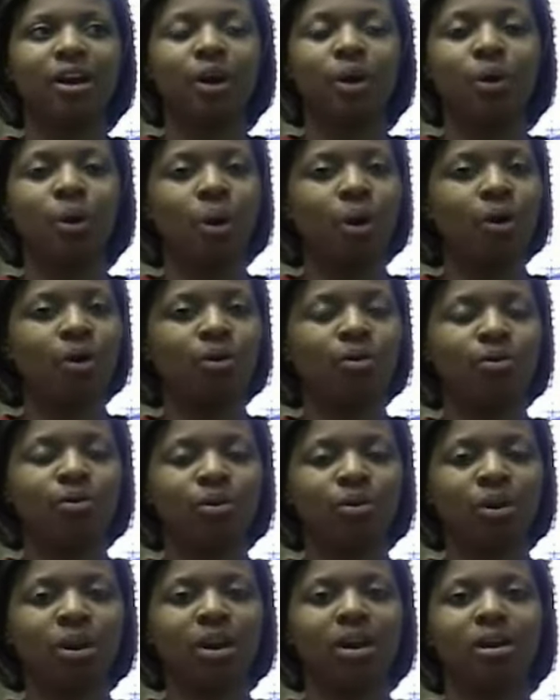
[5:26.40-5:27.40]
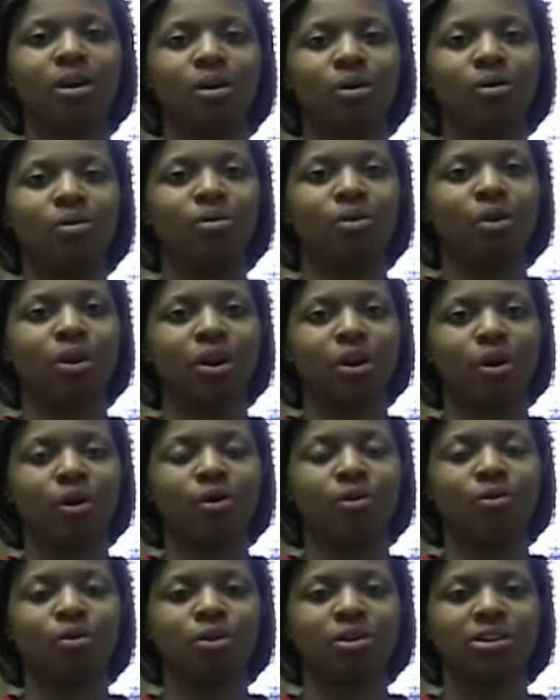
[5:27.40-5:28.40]
go over and over and
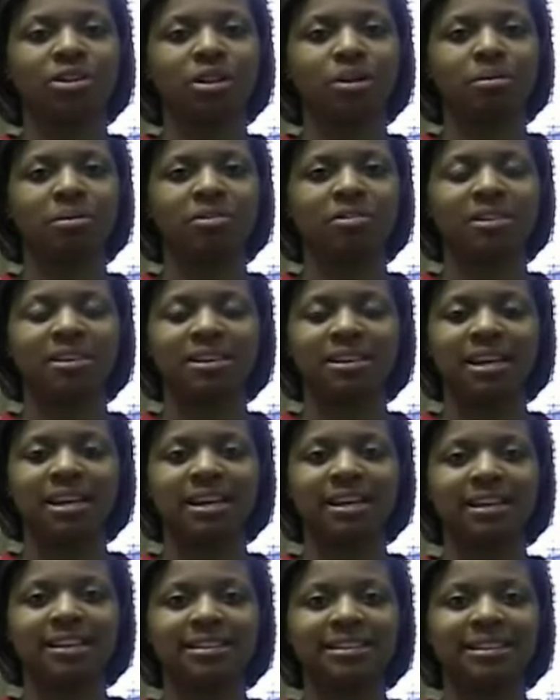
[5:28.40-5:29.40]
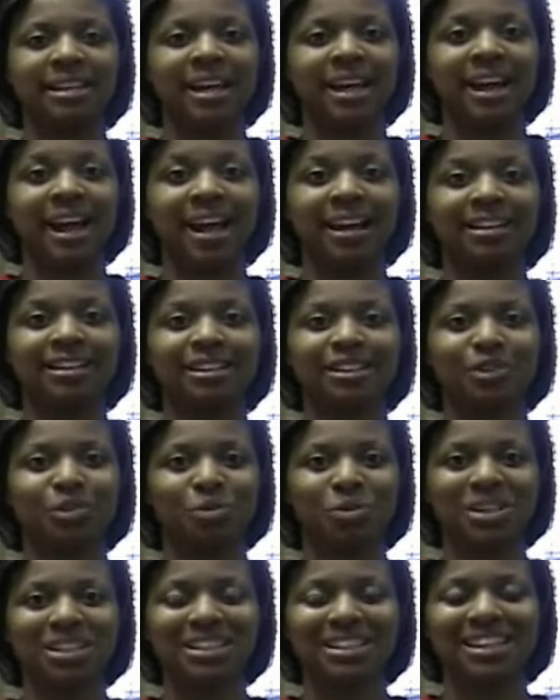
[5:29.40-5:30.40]
over some of the things that I just
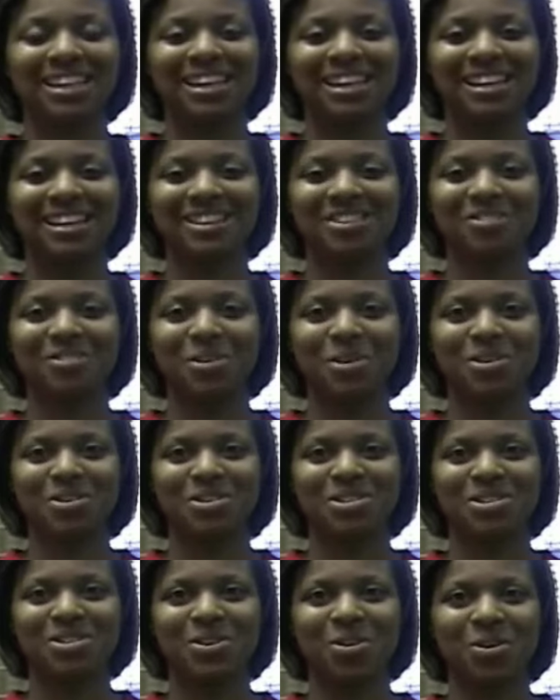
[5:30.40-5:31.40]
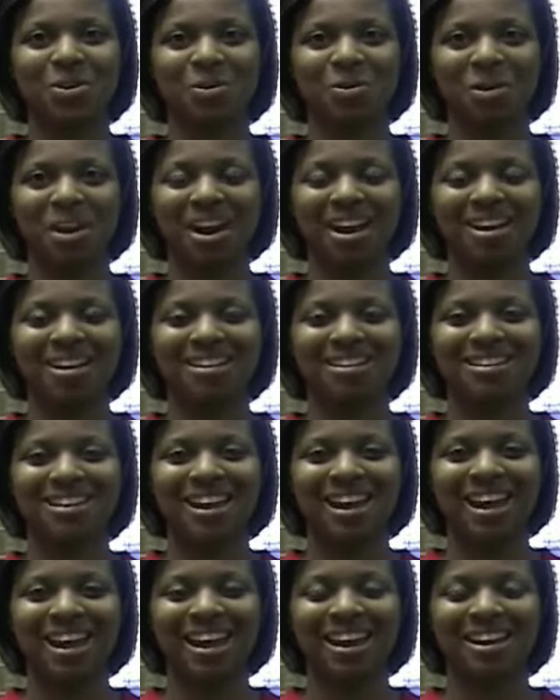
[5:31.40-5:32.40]
wasn't getting the first go around.
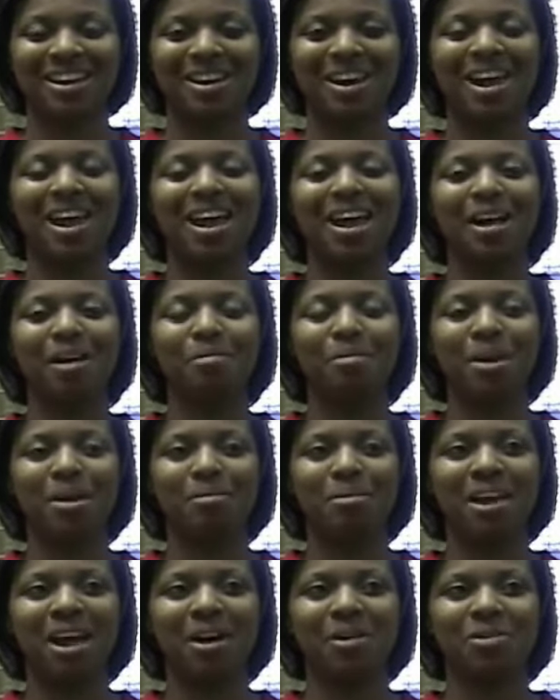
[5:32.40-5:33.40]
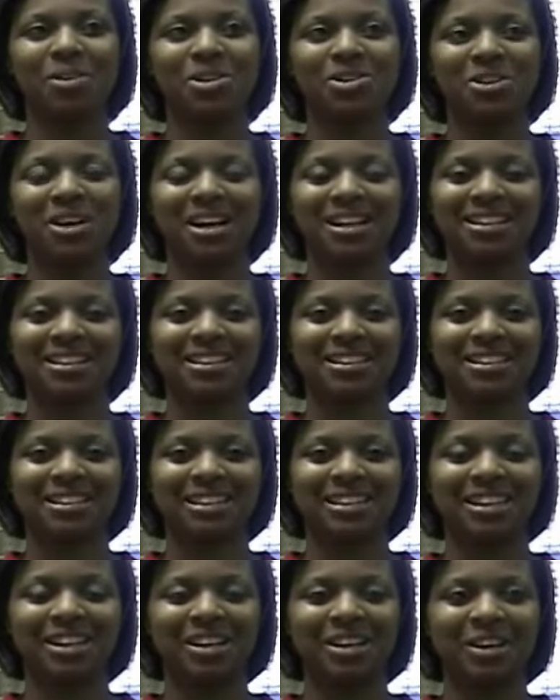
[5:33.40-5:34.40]
And maybe I would try
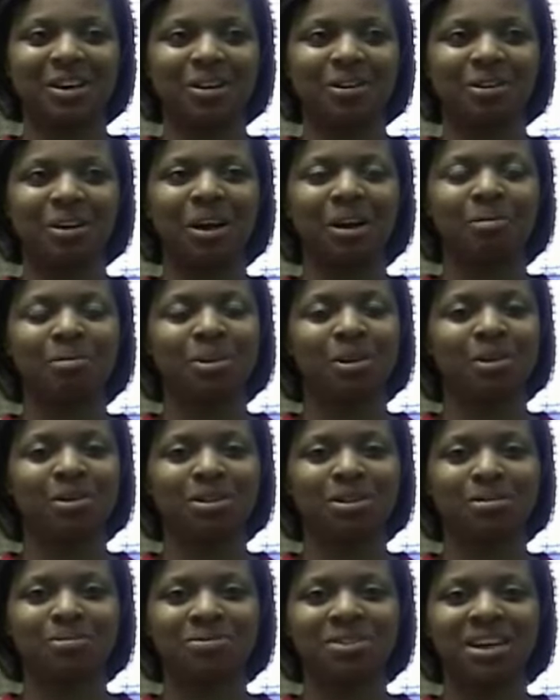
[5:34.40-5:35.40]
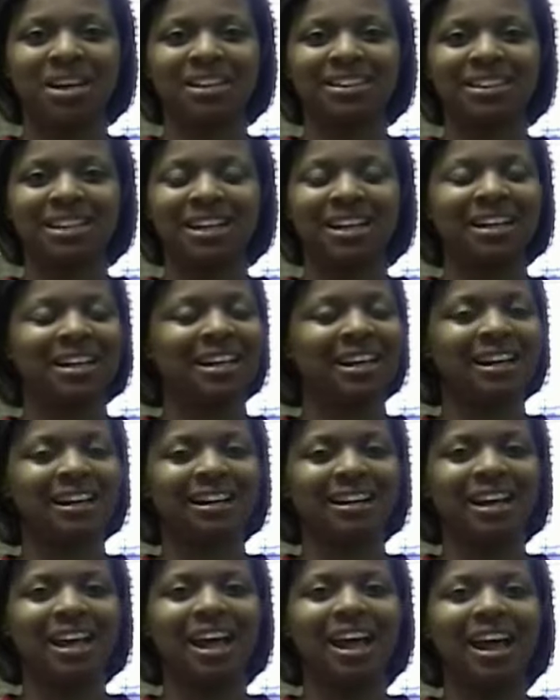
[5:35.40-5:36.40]
to, you know, upload some things and it
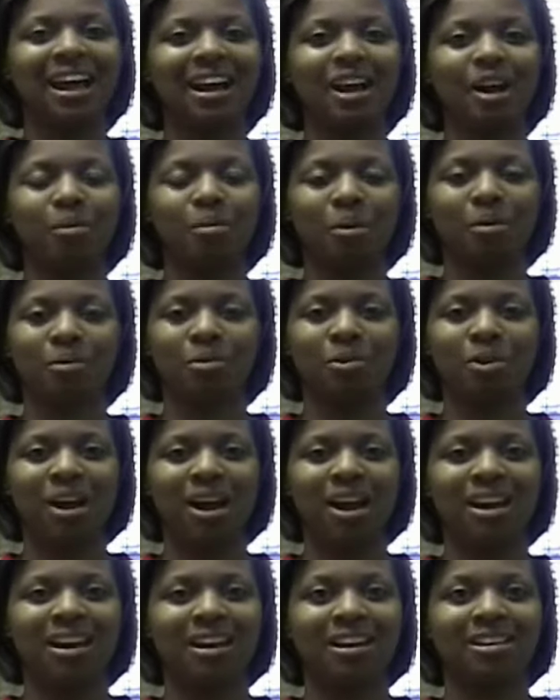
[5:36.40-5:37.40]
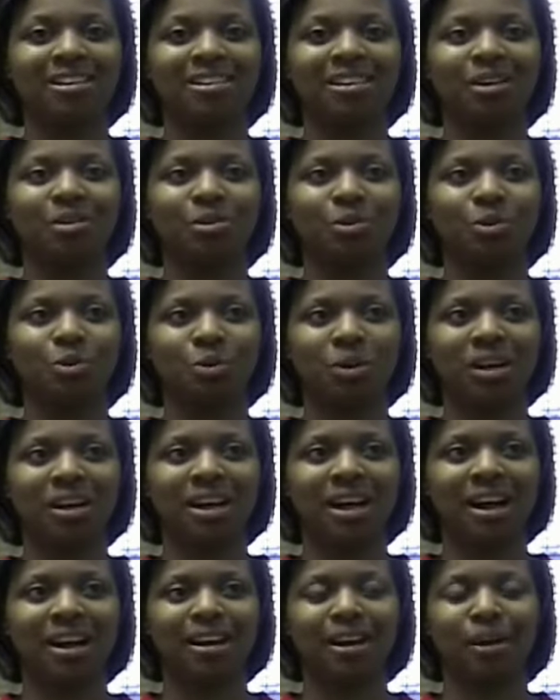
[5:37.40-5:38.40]
didn't come up right. And there was one
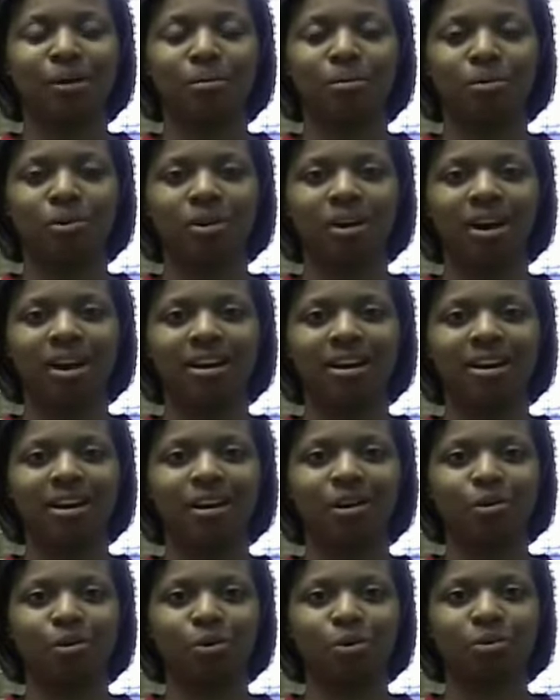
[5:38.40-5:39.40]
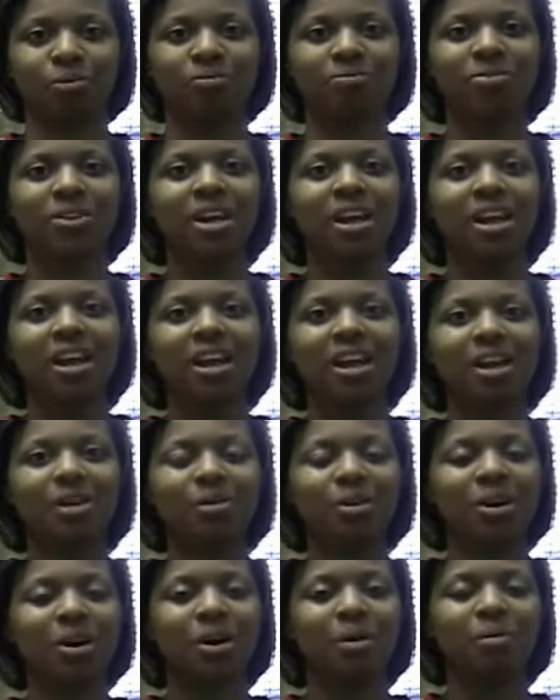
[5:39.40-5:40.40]
guy named Brian in our group. He
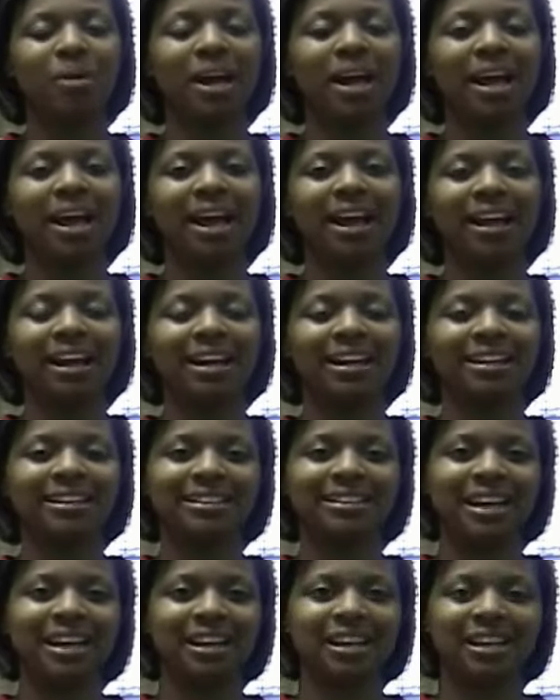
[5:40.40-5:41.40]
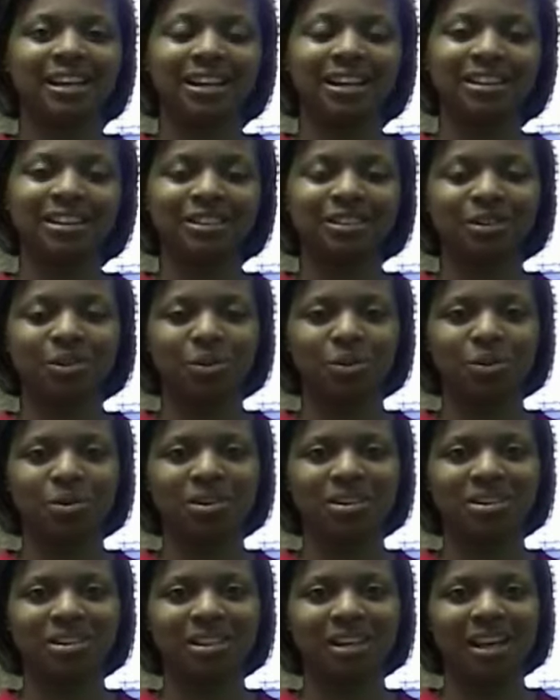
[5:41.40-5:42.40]
would go back and he'll say, look at the
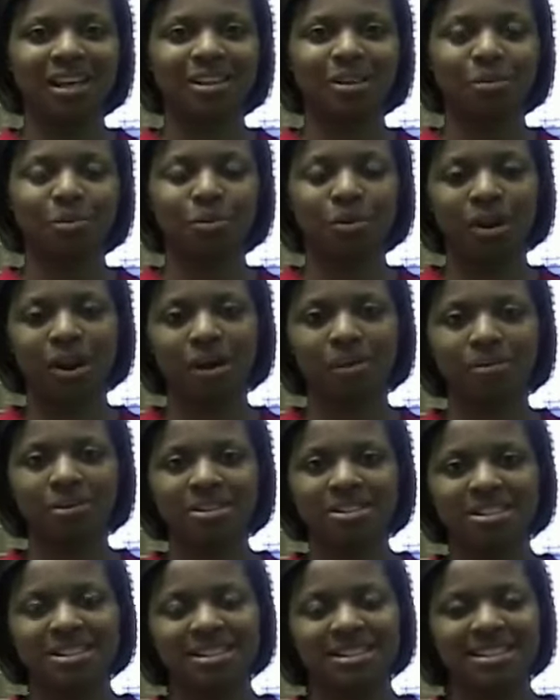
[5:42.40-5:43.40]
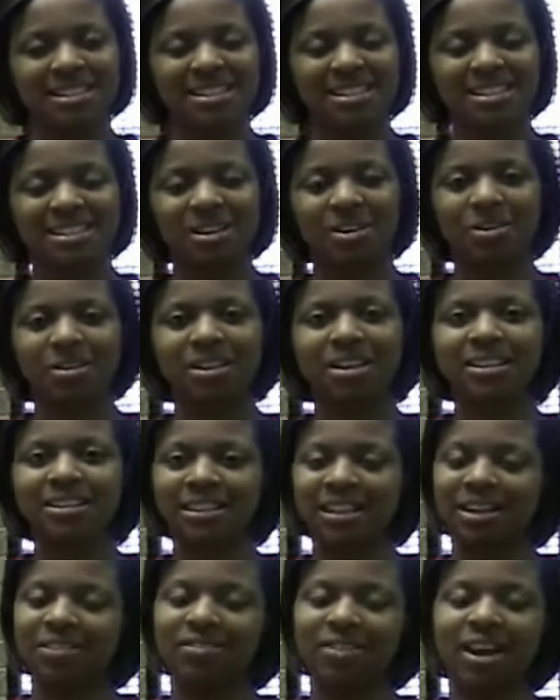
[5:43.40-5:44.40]
source, look at the properties. And so
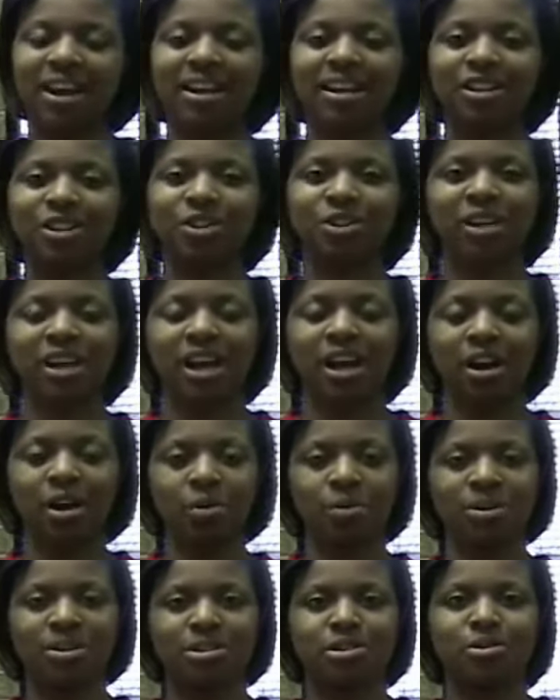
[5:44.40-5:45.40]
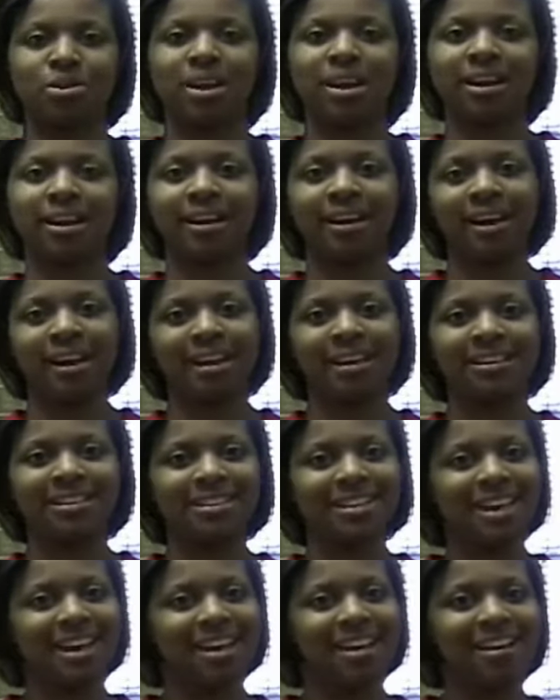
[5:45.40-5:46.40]
that's an advantage. You can't always do that in
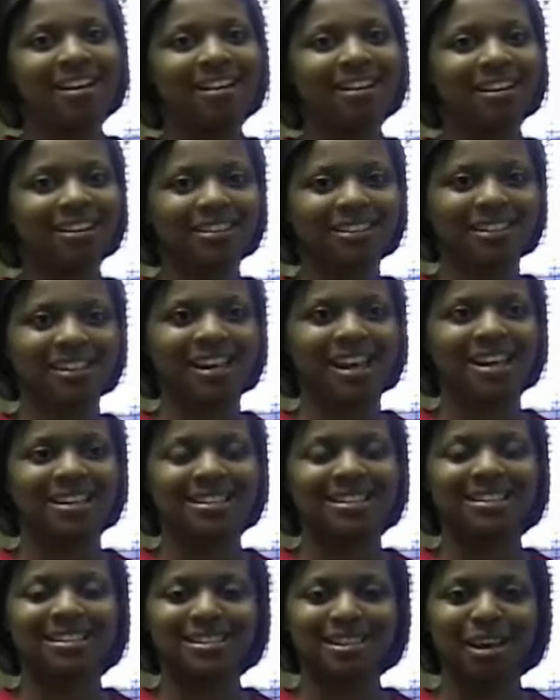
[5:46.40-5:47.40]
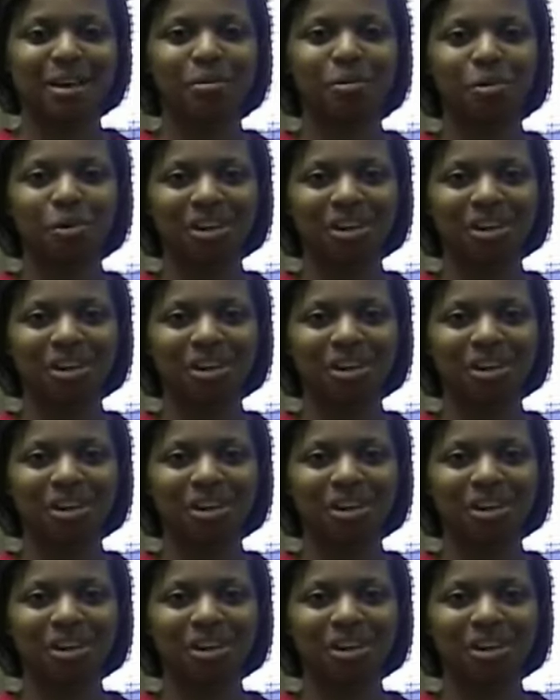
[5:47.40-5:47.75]
class, constantly asking the same